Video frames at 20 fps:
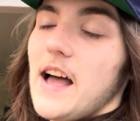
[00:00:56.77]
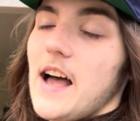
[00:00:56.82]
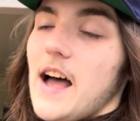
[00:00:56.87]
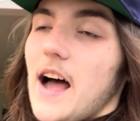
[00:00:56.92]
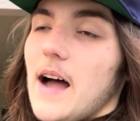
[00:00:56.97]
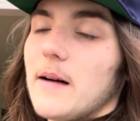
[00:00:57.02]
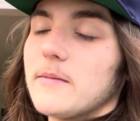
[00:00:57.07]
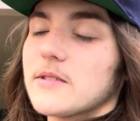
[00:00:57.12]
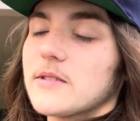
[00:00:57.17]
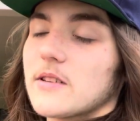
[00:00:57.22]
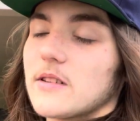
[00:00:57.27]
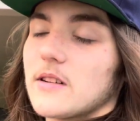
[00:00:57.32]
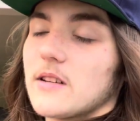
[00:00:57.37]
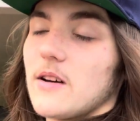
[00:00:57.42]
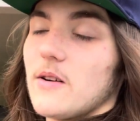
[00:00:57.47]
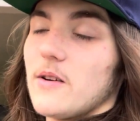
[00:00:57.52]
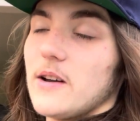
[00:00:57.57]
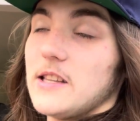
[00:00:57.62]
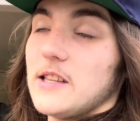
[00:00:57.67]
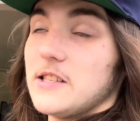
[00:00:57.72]
I'm just going to
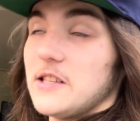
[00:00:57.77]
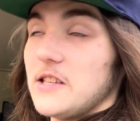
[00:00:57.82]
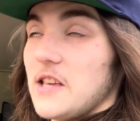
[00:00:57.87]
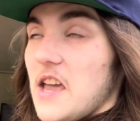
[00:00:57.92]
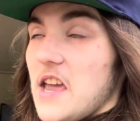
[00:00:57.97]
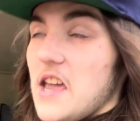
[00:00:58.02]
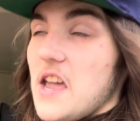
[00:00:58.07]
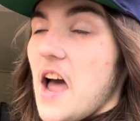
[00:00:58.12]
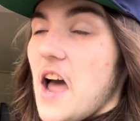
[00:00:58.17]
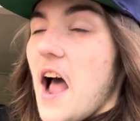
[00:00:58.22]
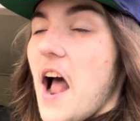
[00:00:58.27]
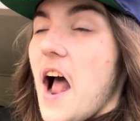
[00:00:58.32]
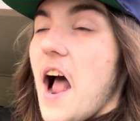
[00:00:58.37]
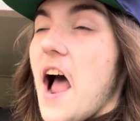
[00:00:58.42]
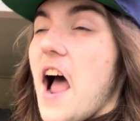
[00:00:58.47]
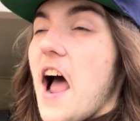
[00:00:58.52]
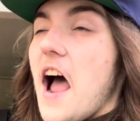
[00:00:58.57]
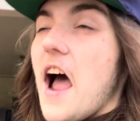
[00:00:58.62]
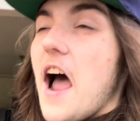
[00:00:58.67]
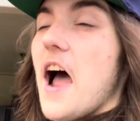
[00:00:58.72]
go ahead and say
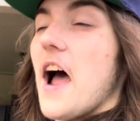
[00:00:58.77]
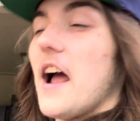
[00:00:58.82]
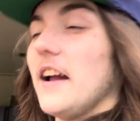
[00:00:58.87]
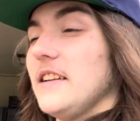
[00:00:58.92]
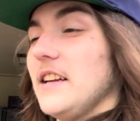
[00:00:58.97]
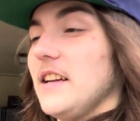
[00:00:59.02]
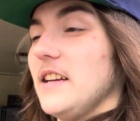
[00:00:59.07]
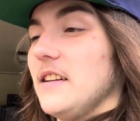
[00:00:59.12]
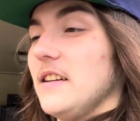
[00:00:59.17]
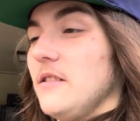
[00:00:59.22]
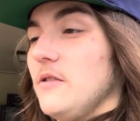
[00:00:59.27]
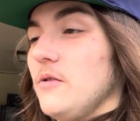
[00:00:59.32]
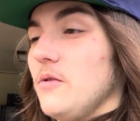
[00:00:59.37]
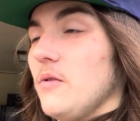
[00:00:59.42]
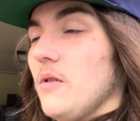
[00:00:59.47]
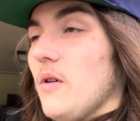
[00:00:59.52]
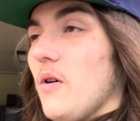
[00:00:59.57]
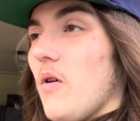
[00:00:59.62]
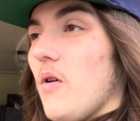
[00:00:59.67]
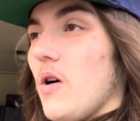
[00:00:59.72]
I need a new
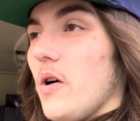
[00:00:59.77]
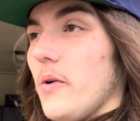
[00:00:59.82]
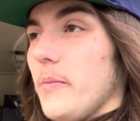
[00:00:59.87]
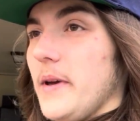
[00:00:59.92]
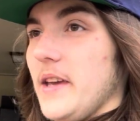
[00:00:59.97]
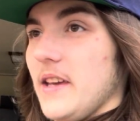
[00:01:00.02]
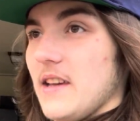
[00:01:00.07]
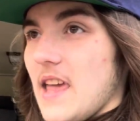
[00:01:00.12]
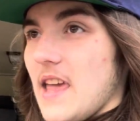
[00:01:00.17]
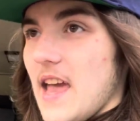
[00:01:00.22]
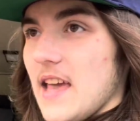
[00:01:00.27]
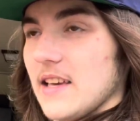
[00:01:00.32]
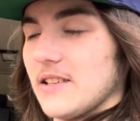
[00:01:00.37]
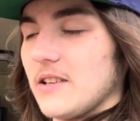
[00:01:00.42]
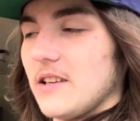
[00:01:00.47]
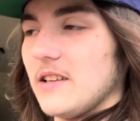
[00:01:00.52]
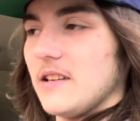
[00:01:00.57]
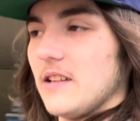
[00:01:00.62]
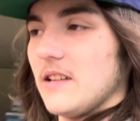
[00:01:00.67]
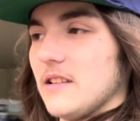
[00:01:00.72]
oil pan
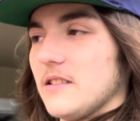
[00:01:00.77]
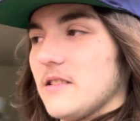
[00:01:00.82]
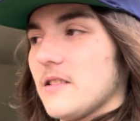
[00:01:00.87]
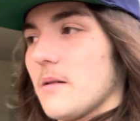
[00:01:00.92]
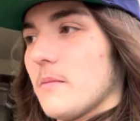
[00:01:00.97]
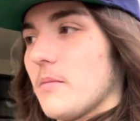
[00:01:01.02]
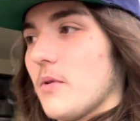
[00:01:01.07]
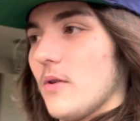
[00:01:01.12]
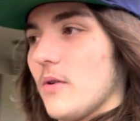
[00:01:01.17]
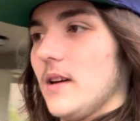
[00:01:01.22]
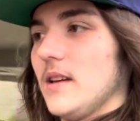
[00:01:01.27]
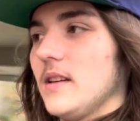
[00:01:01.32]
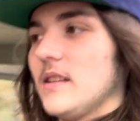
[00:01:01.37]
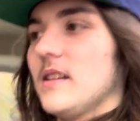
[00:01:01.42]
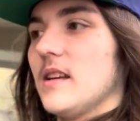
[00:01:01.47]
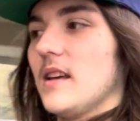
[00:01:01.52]
gasket at some point.